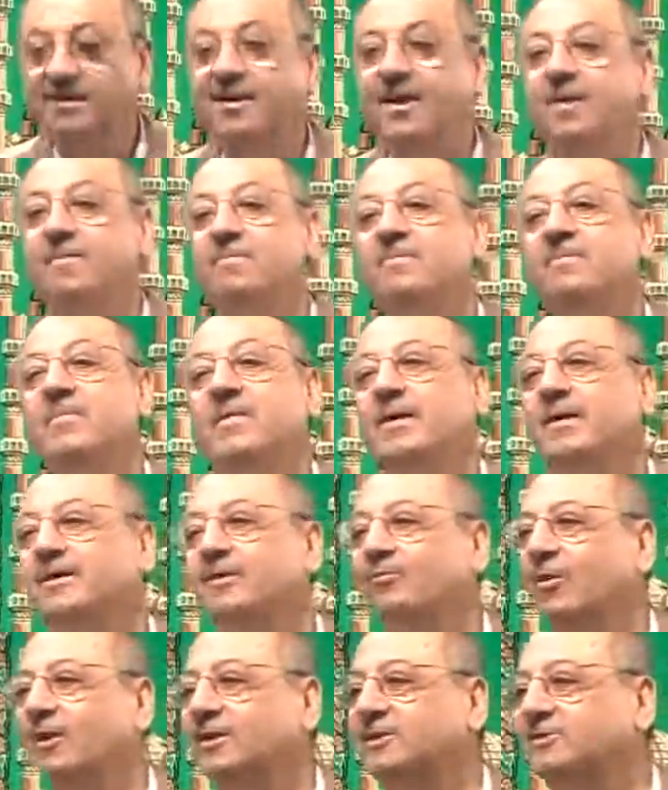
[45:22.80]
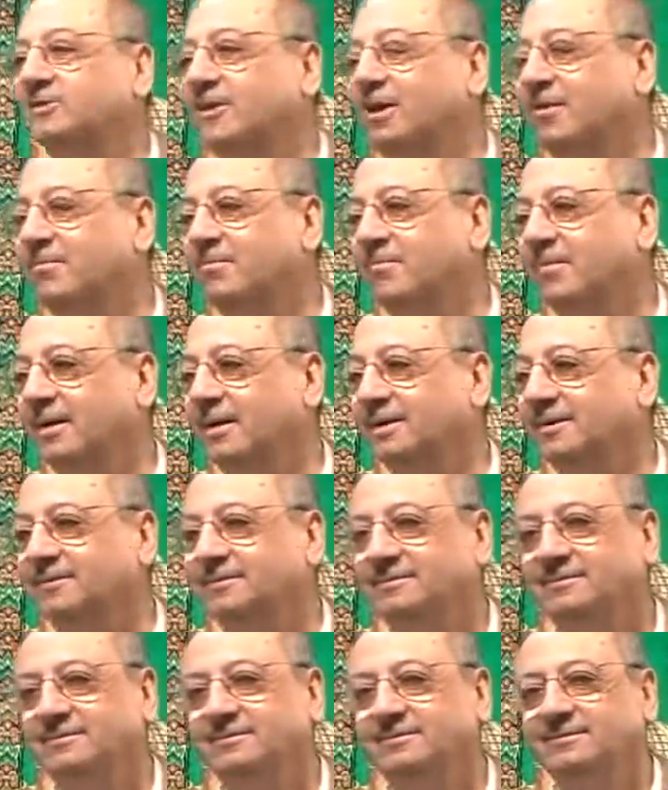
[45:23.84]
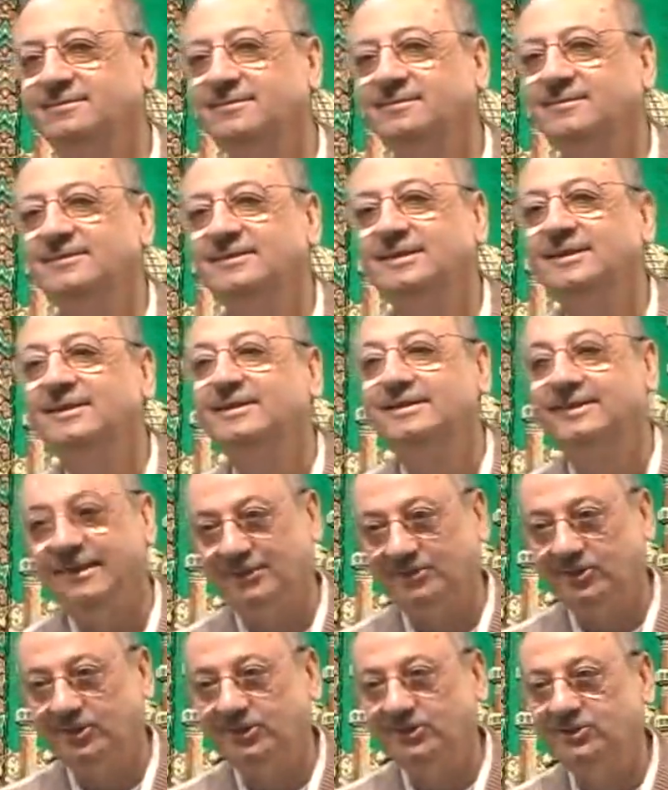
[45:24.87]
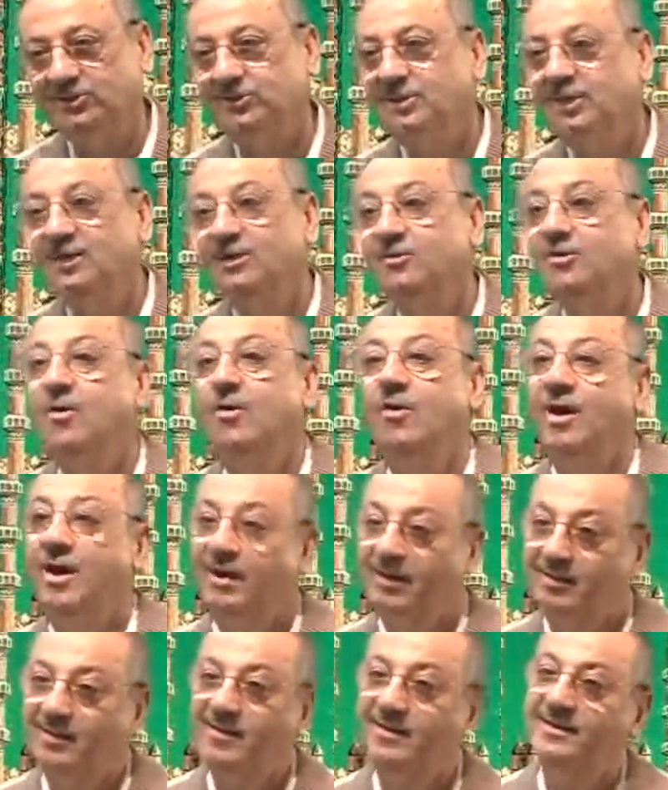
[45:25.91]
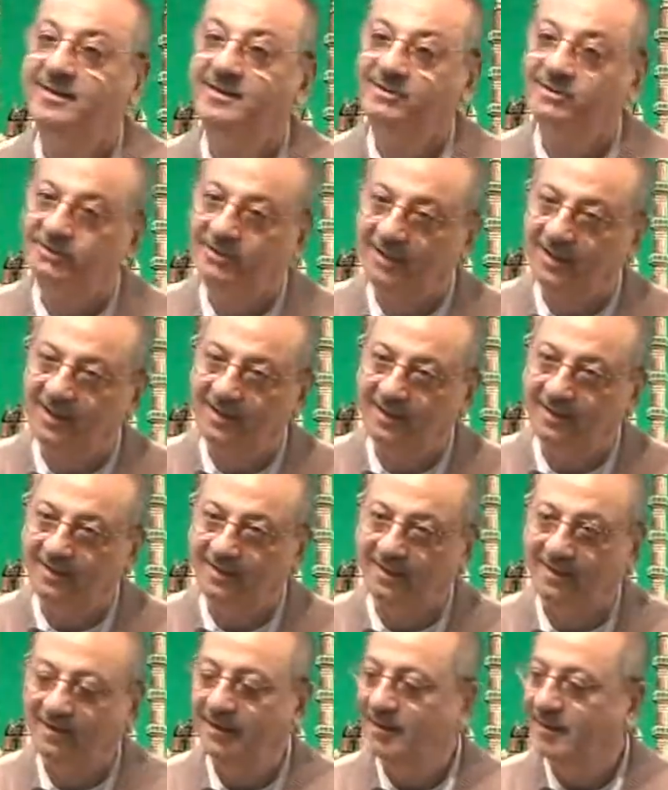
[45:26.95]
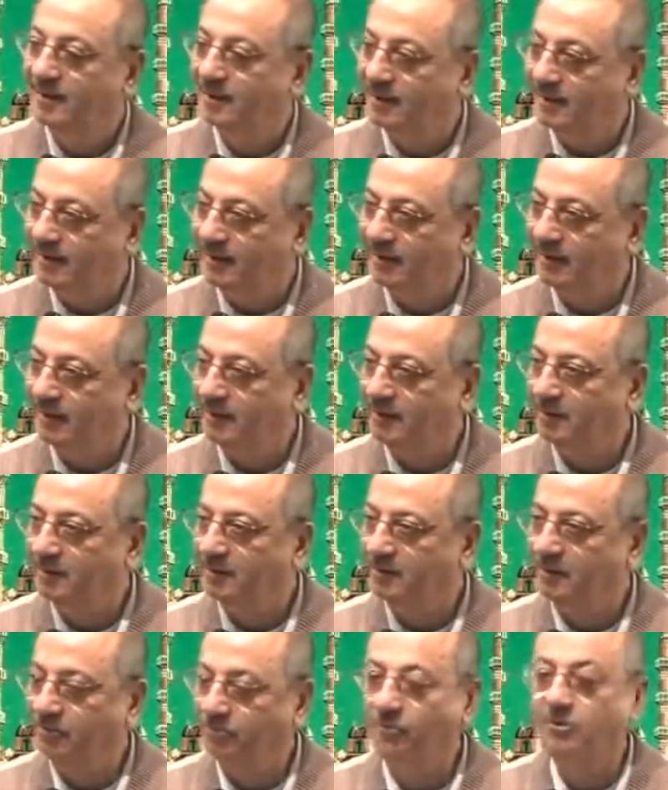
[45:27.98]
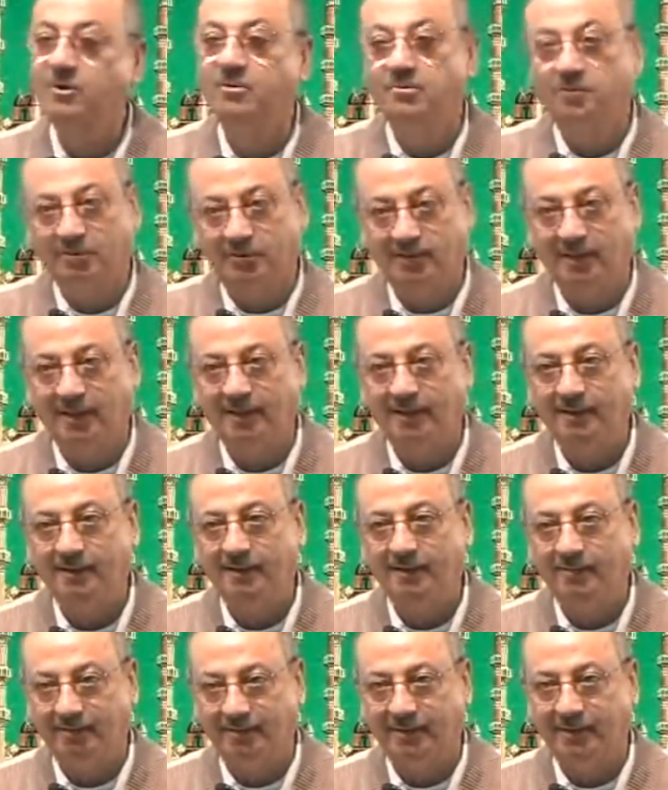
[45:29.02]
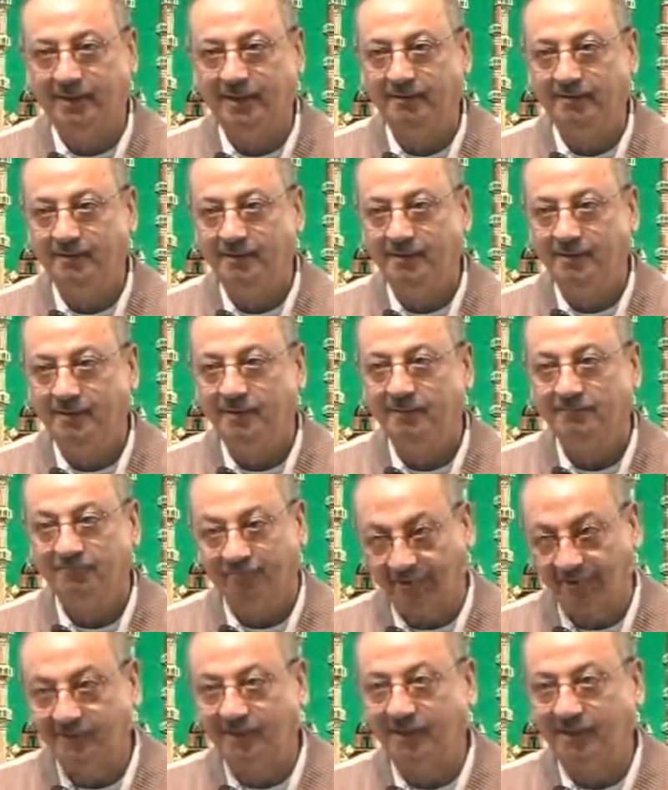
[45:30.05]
lamman. What is lamman? This is, no, aklan is the uh, mafulun mutlaq. Okay, and